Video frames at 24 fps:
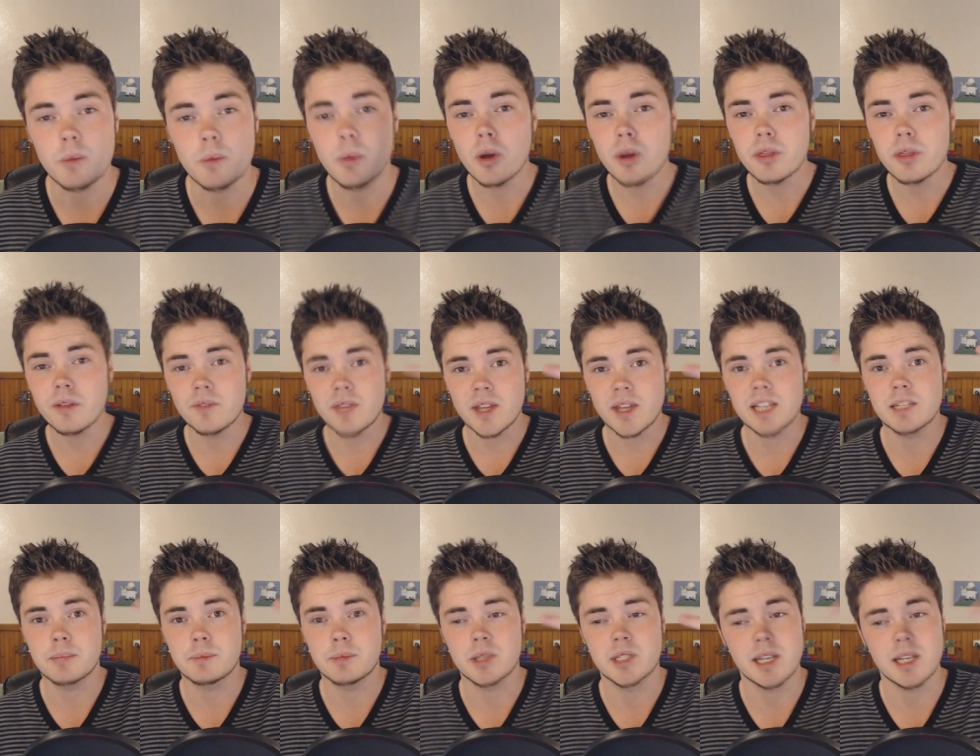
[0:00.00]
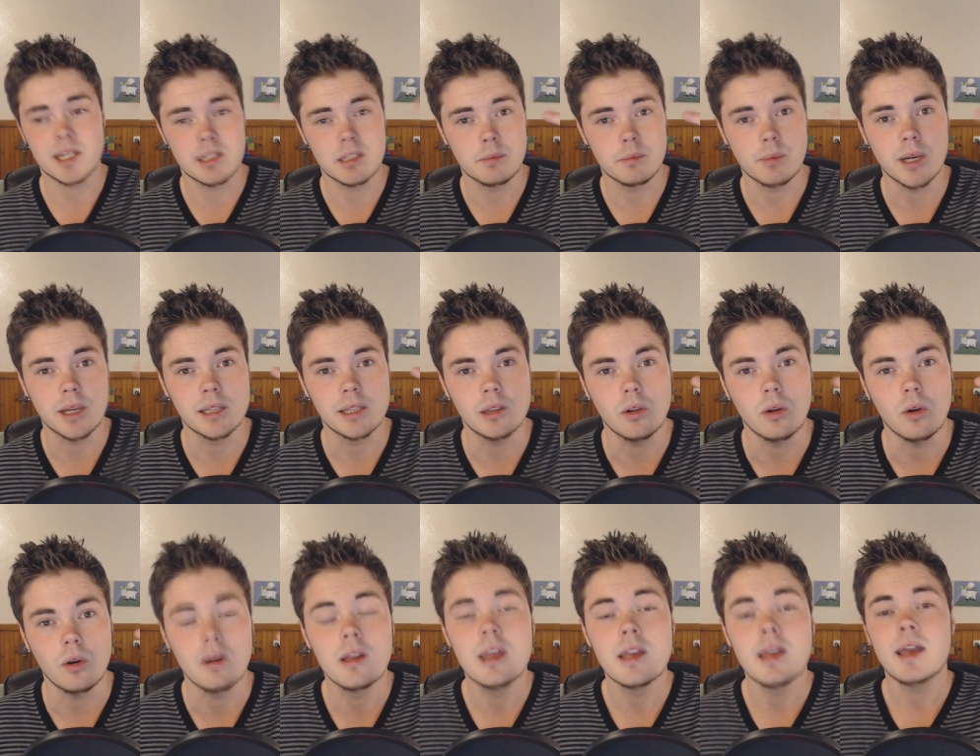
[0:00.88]
So both of these are protected by
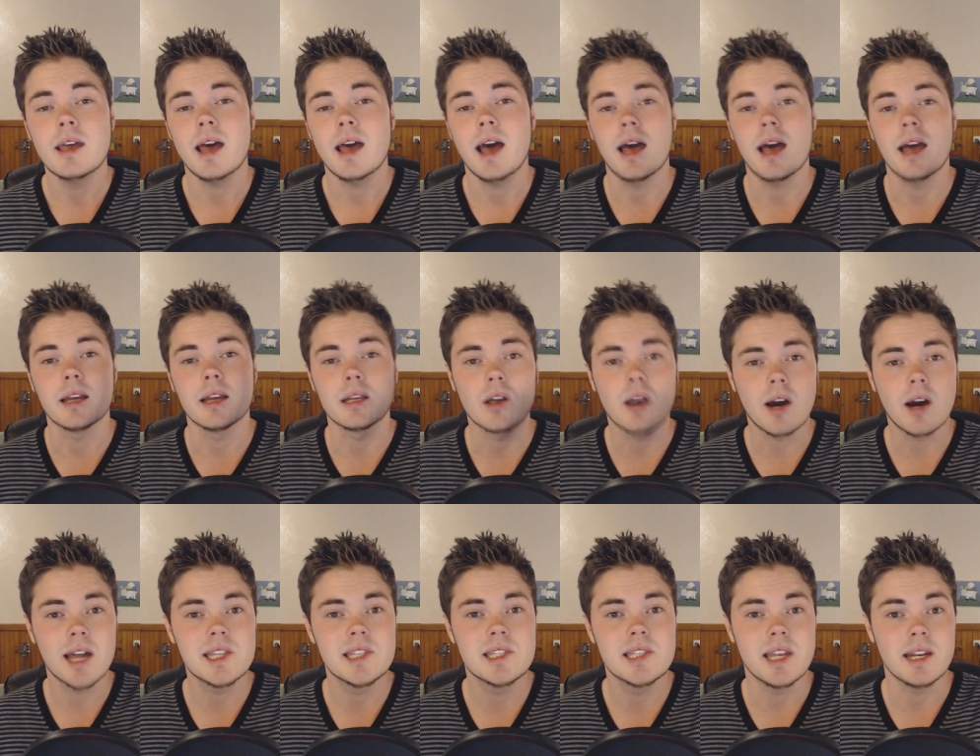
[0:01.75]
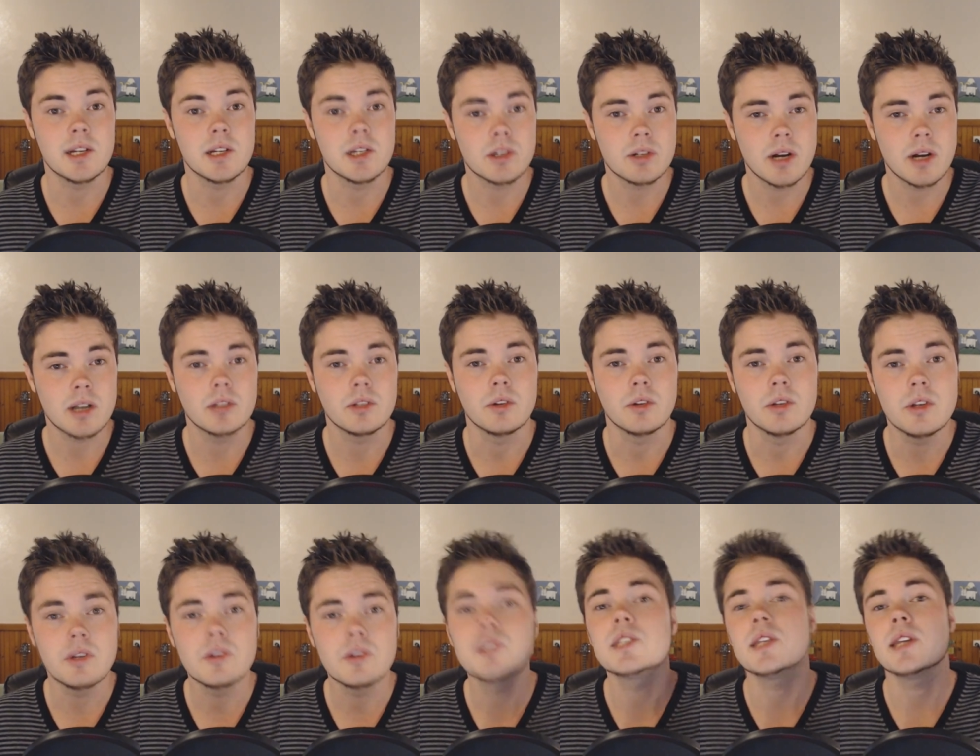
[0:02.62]
law. Uh, guides that instruct
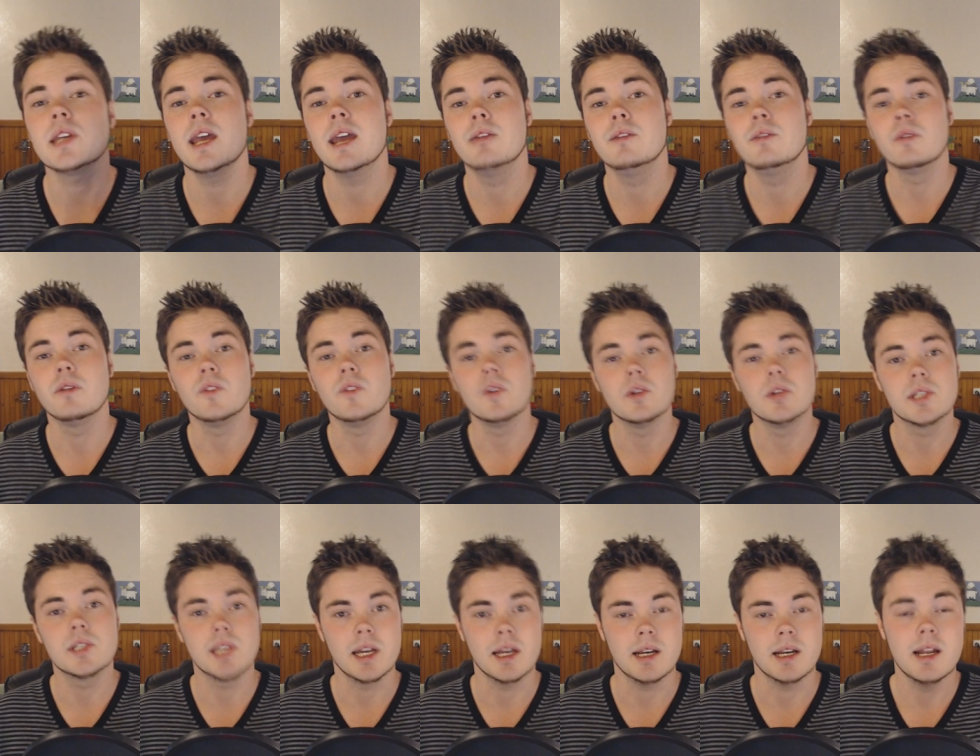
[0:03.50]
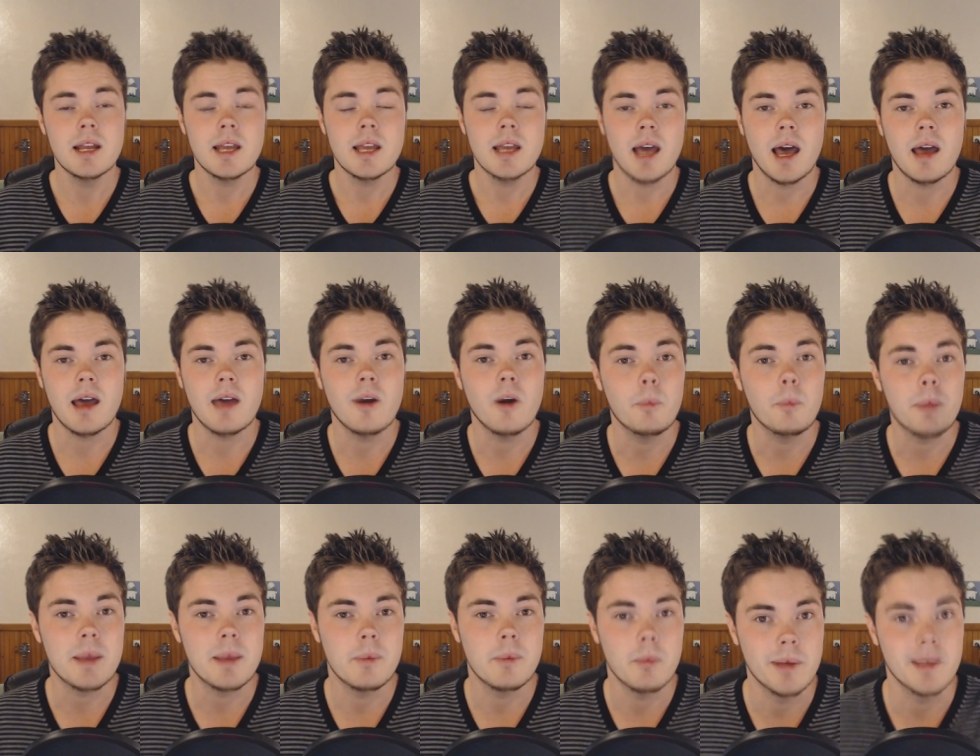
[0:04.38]
on use and reviews that uh,
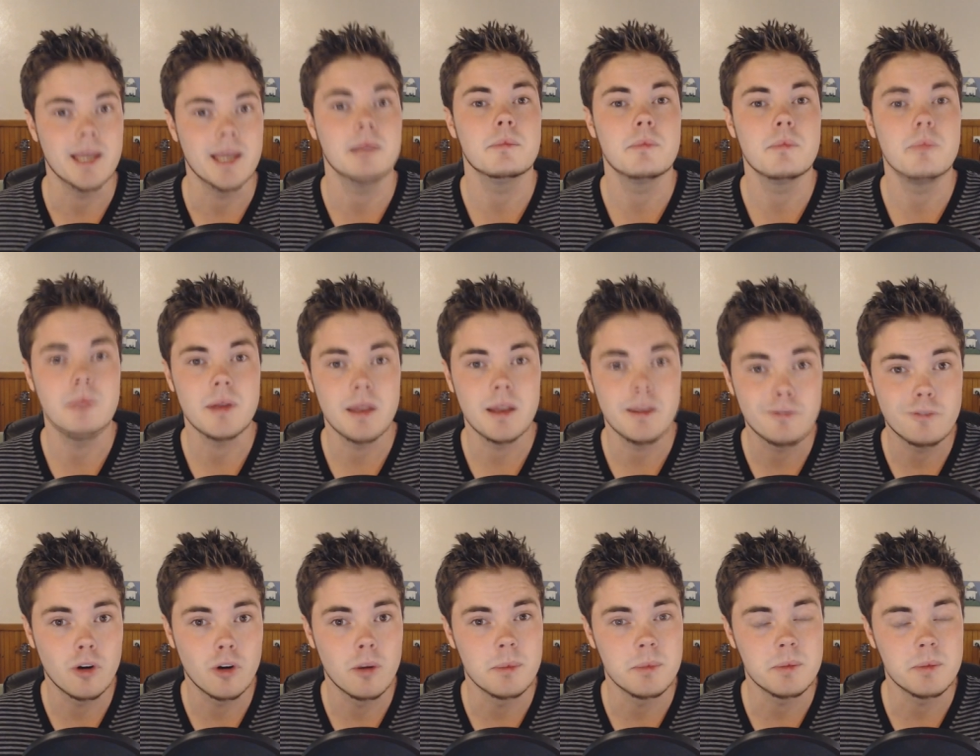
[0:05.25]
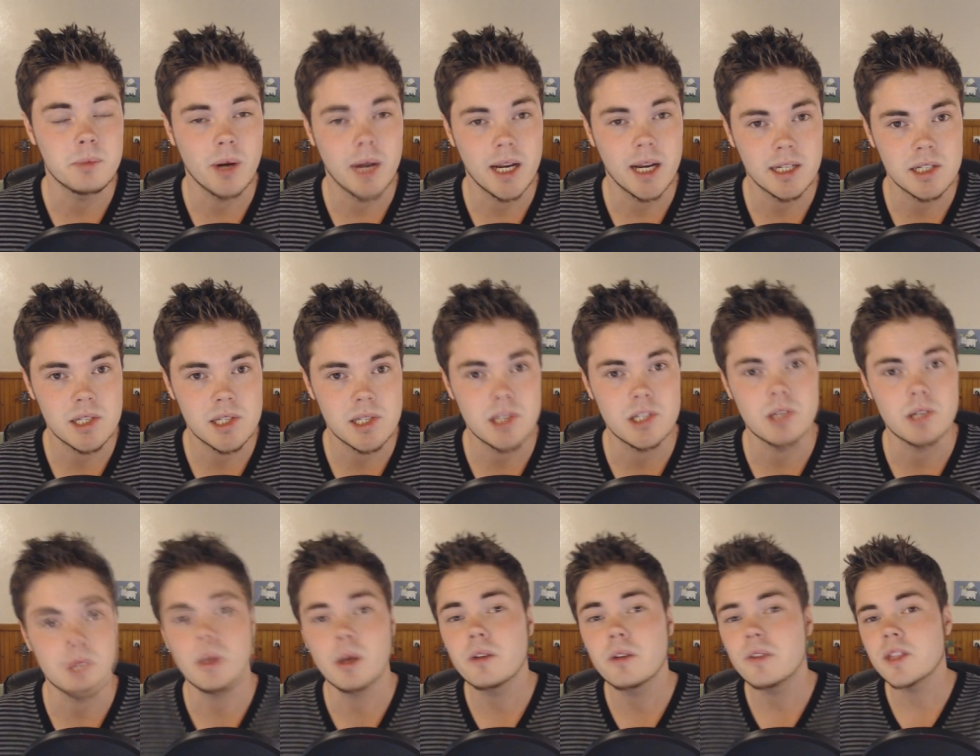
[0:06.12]
help people make informed buying
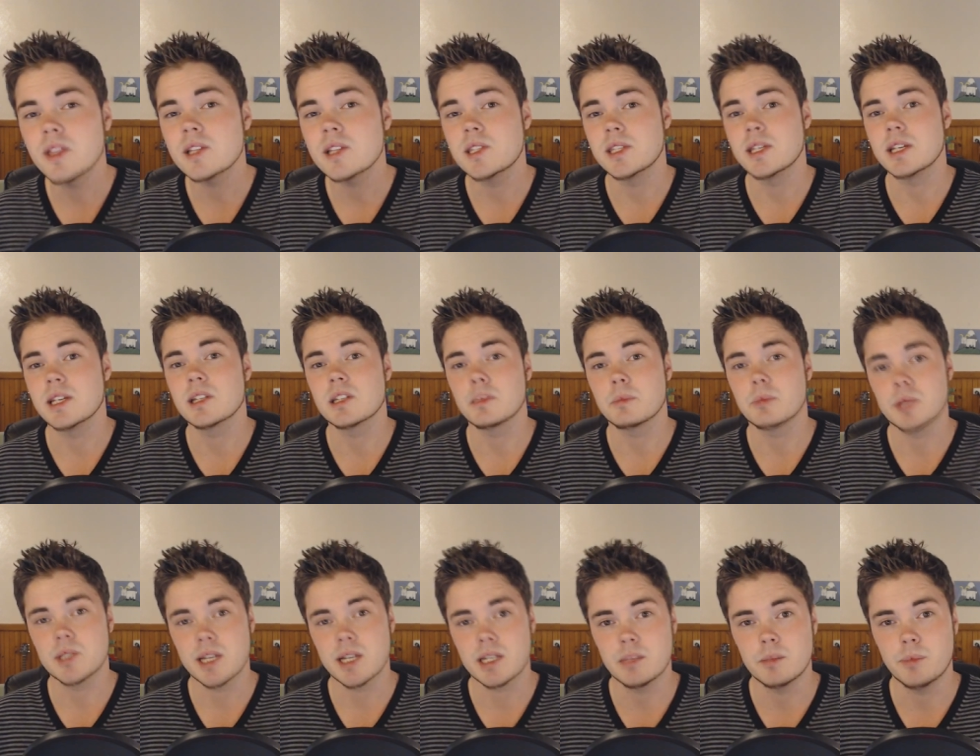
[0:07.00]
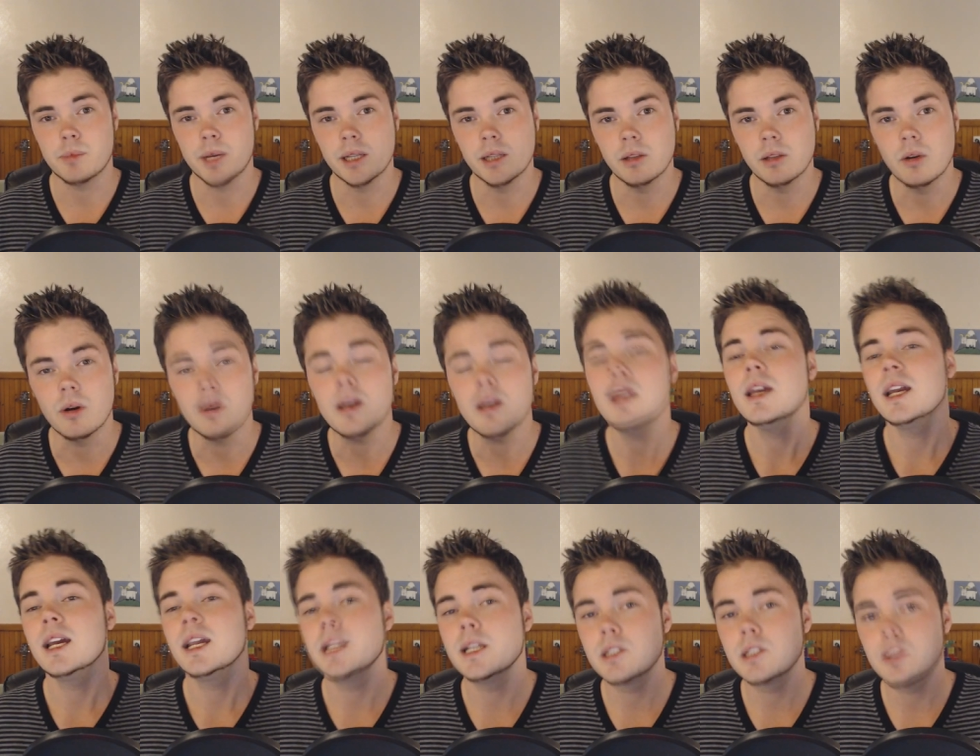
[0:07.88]
decision. Both of these things are protected by law,
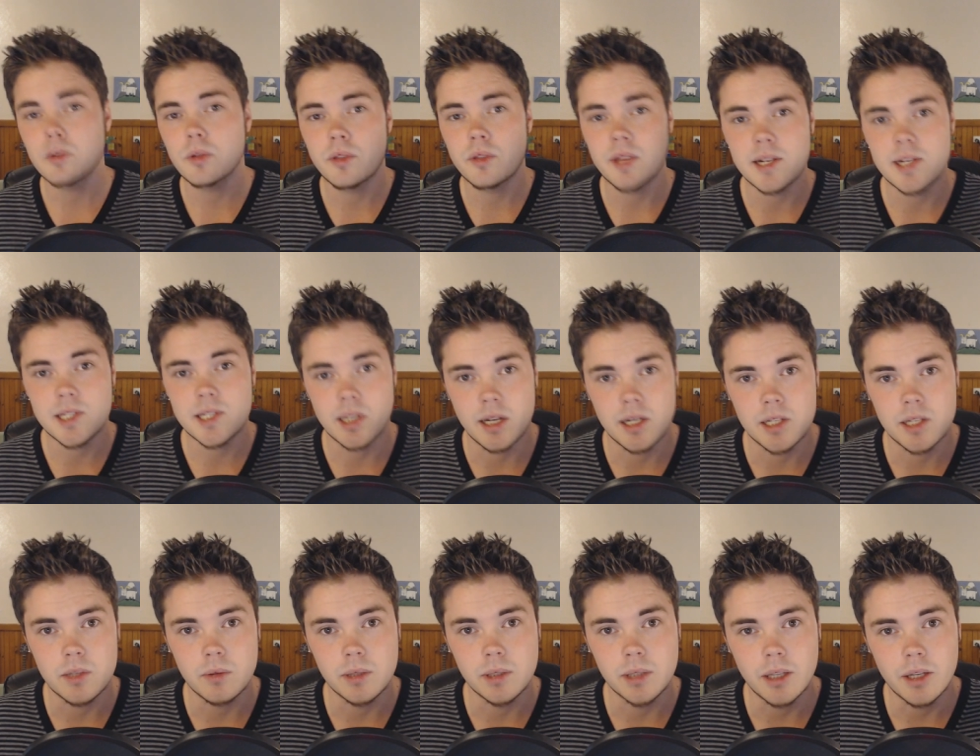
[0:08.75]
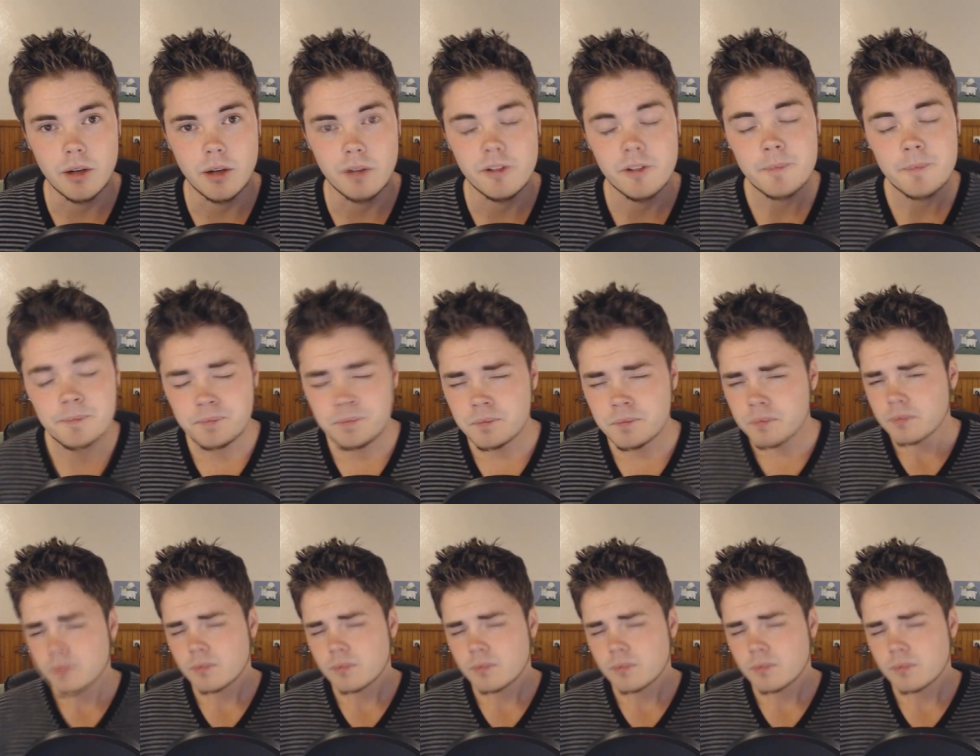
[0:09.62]
and they're two things that I do a lot of.